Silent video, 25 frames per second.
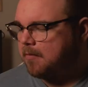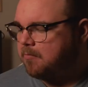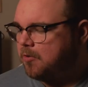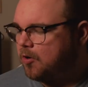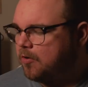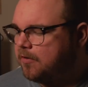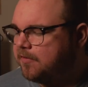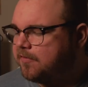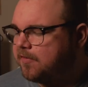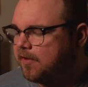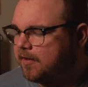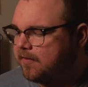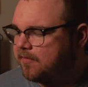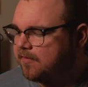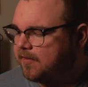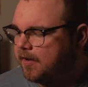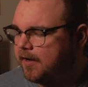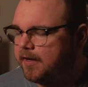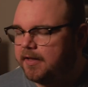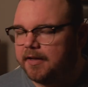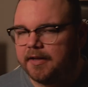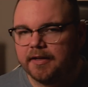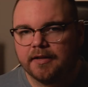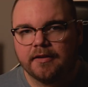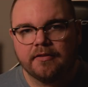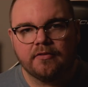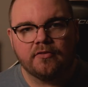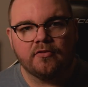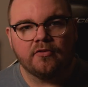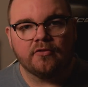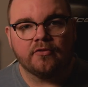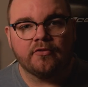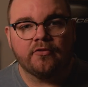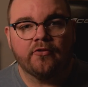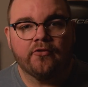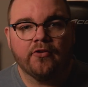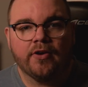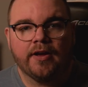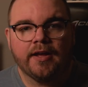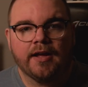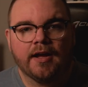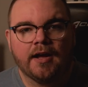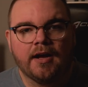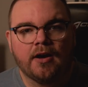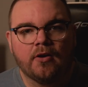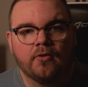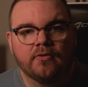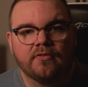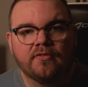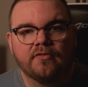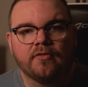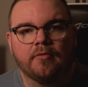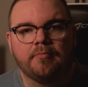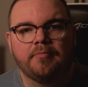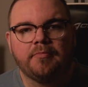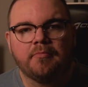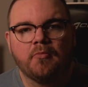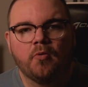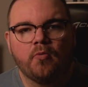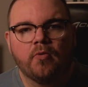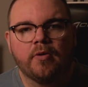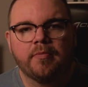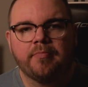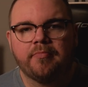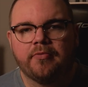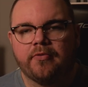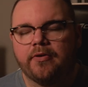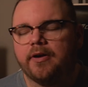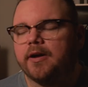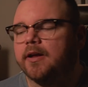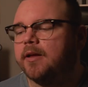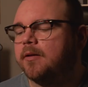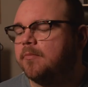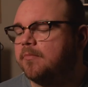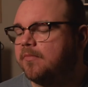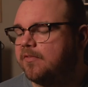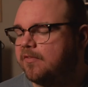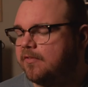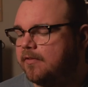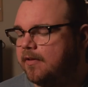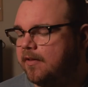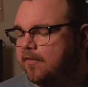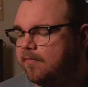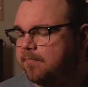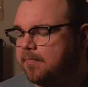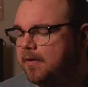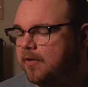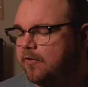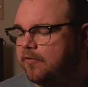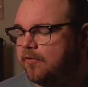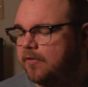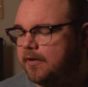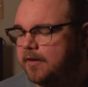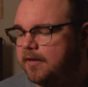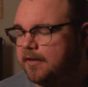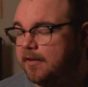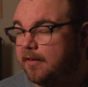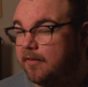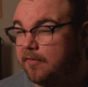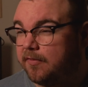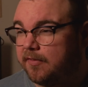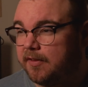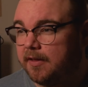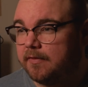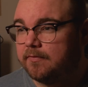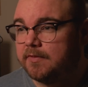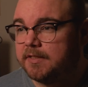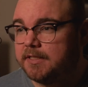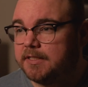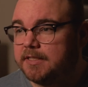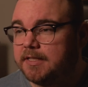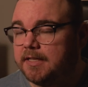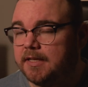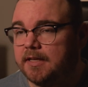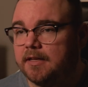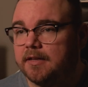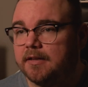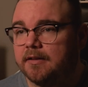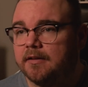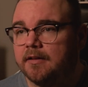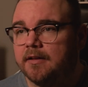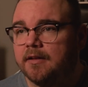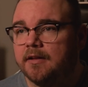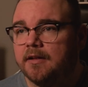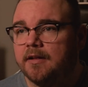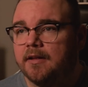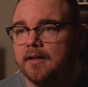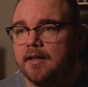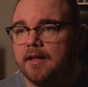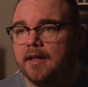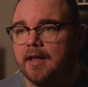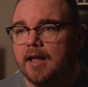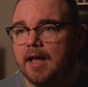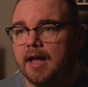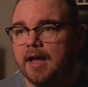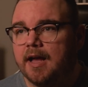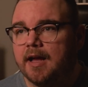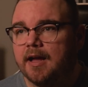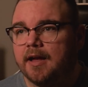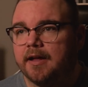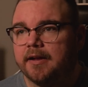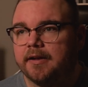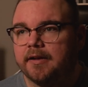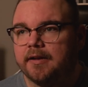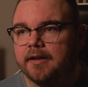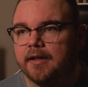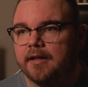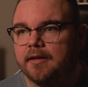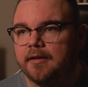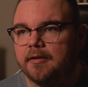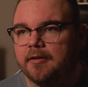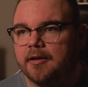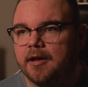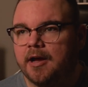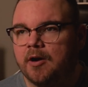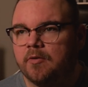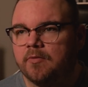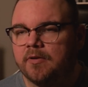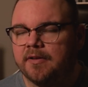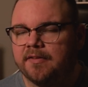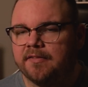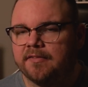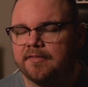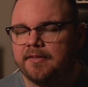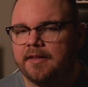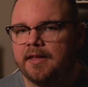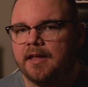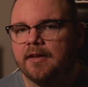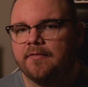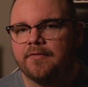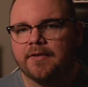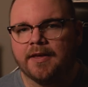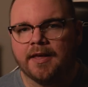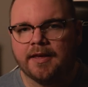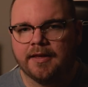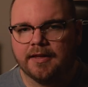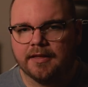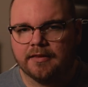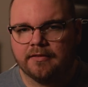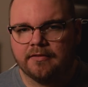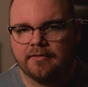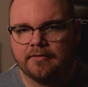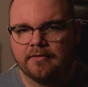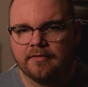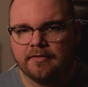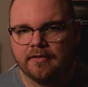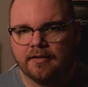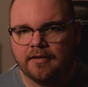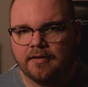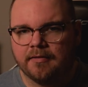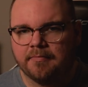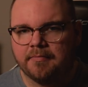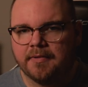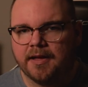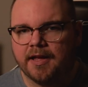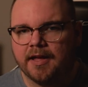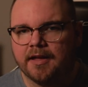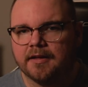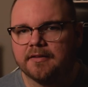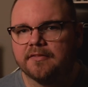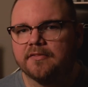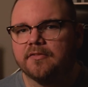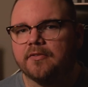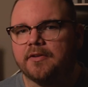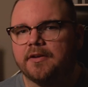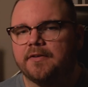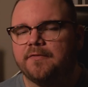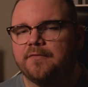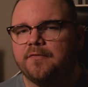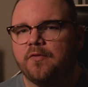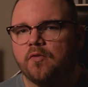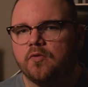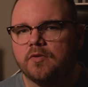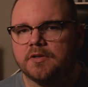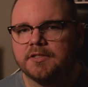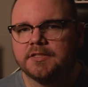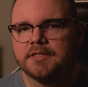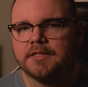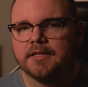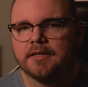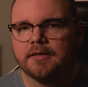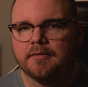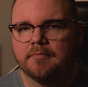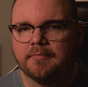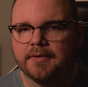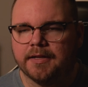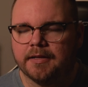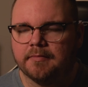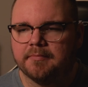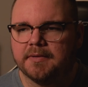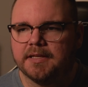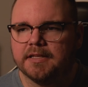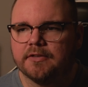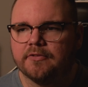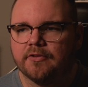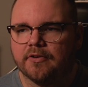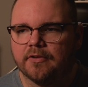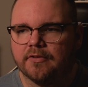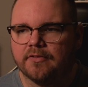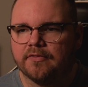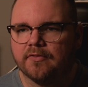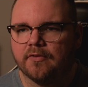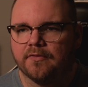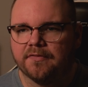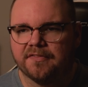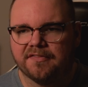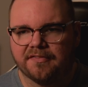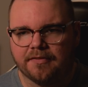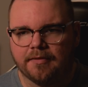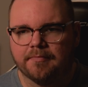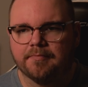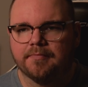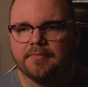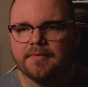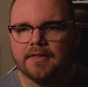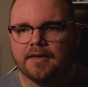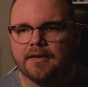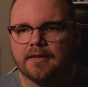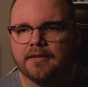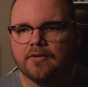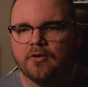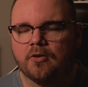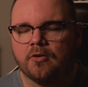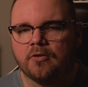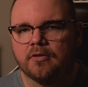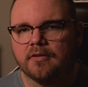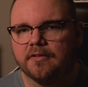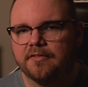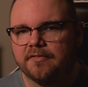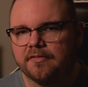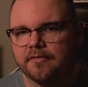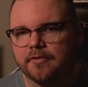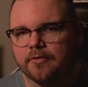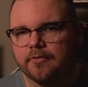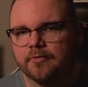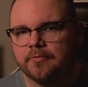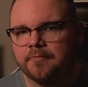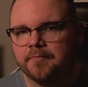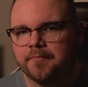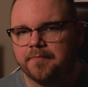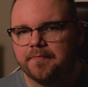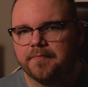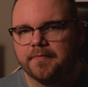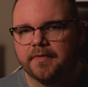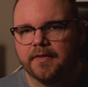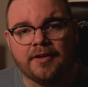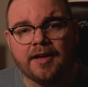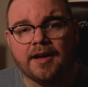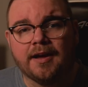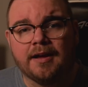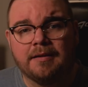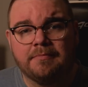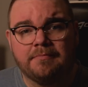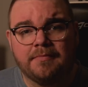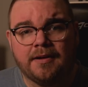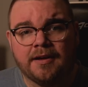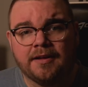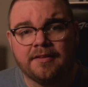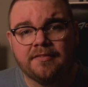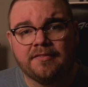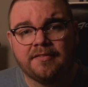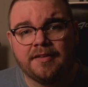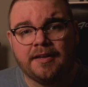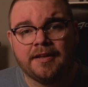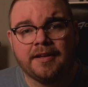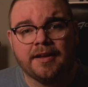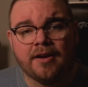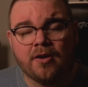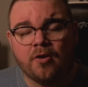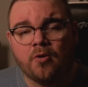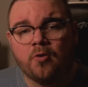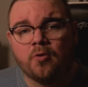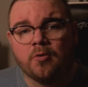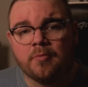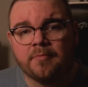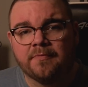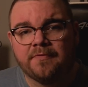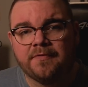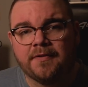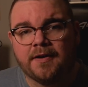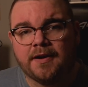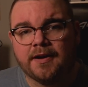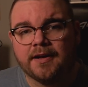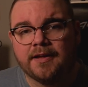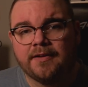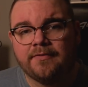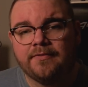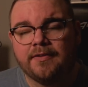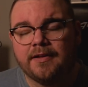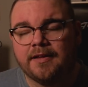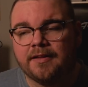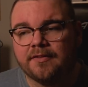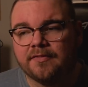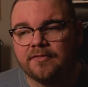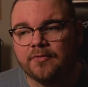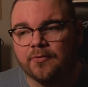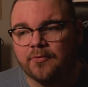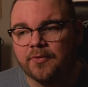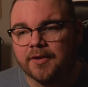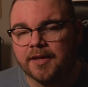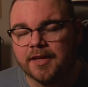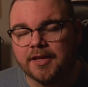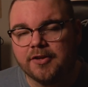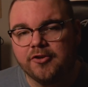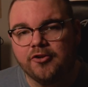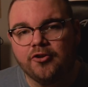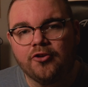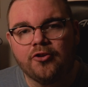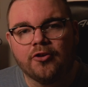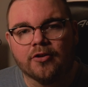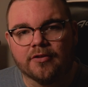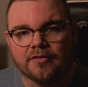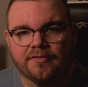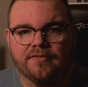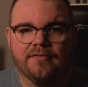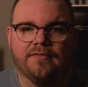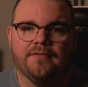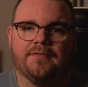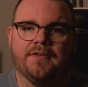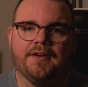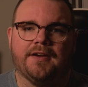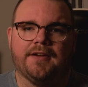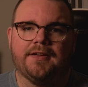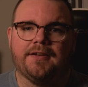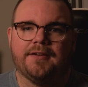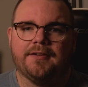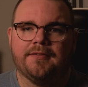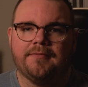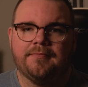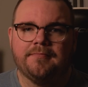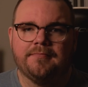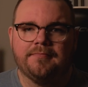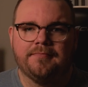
I'm also excited to try out some more primes, especially the 17, and I will see if I can get my hands on a 14mm of something also. So yeah, I'd say the OM5 is doing just fine.